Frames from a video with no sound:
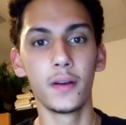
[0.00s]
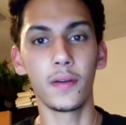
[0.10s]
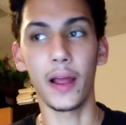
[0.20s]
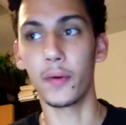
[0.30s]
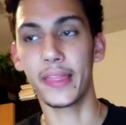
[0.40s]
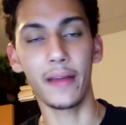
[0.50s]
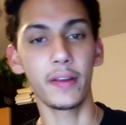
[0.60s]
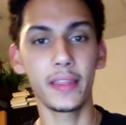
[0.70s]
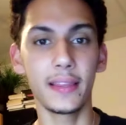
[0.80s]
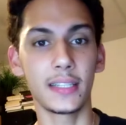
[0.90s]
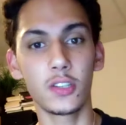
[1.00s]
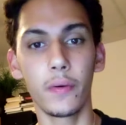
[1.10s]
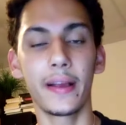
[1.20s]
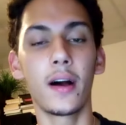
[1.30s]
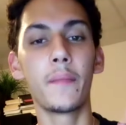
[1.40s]
right? With everything that's
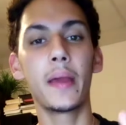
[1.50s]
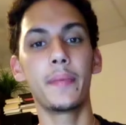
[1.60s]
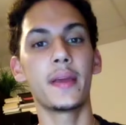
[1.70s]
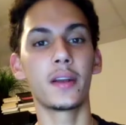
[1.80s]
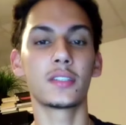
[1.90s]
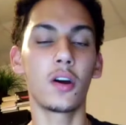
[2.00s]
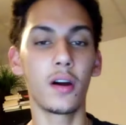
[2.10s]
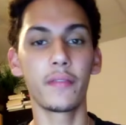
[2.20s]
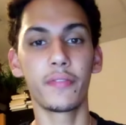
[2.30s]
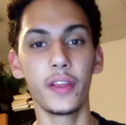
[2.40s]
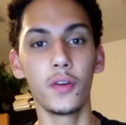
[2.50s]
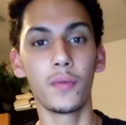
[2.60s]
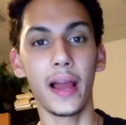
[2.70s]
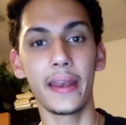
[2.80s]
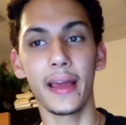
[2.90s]
going on, maybe it is hard for you
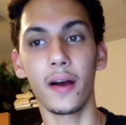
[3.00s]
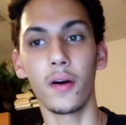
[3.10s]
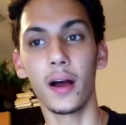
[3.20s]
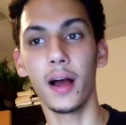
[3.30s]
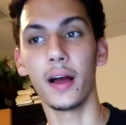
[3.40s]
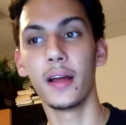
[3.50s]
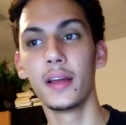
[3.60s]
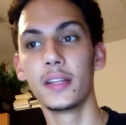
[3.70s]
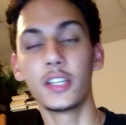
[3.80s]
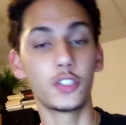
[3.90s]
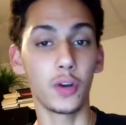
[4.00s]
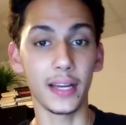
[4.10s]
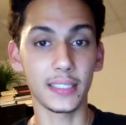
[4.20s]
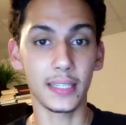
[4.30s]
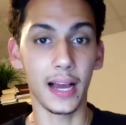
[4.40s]
right now uh, to
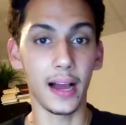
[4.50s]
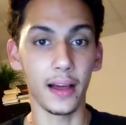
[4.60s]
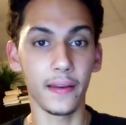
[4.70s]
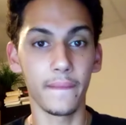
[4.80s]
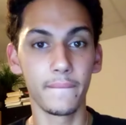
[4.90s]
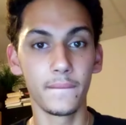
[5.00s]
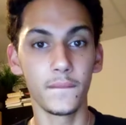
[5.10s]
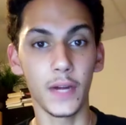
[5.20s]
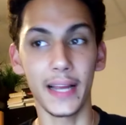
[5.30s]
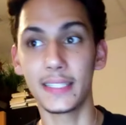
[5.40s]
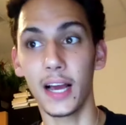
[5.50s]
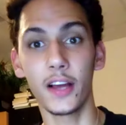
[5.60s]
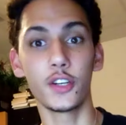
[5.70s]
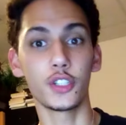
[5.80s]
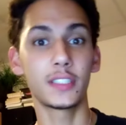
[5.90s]
trust God, right? To
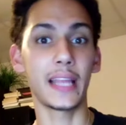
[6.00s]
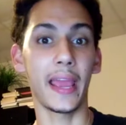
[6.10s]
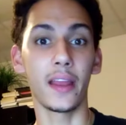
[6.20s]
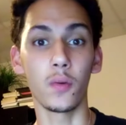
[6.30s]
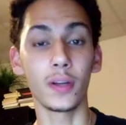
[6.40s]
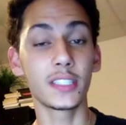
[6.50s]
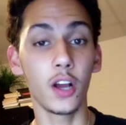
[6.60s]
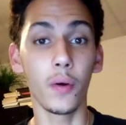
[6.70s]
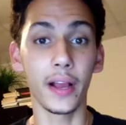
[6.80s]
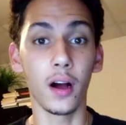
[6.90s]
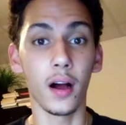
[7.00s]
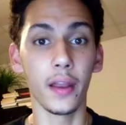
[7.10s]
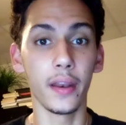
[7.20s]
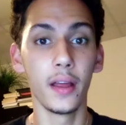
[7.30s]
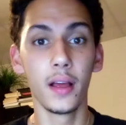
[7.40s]
understand what's going
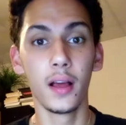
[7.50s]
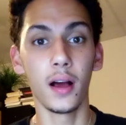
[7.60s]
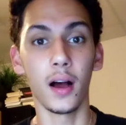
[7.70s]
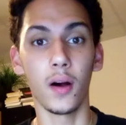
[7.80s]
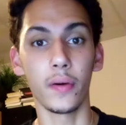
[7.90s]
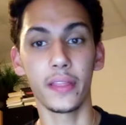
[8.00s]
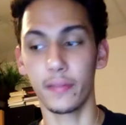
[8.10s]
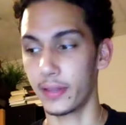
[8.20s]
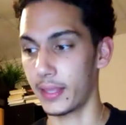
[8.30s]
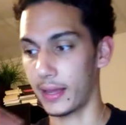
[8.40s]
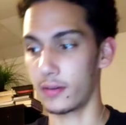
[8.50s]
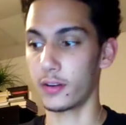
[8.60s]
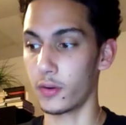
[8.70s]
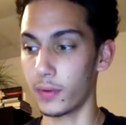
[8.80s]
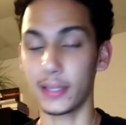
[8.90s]
on uh, with everything. I
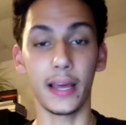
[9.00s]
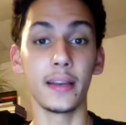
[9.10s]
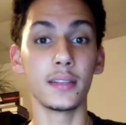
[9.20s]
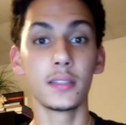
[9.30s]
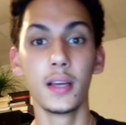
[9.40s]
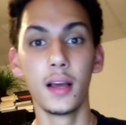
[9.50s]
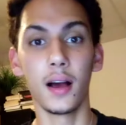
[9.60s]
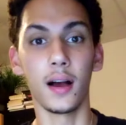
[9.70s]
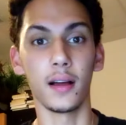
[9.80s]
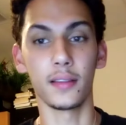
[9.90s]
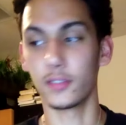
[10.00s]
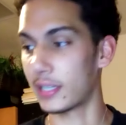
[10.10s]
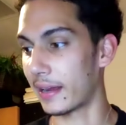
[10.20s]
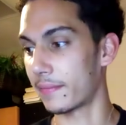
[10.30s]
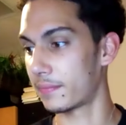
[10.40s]
don't know what that is. Uh, there's
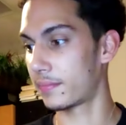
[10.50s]
like a,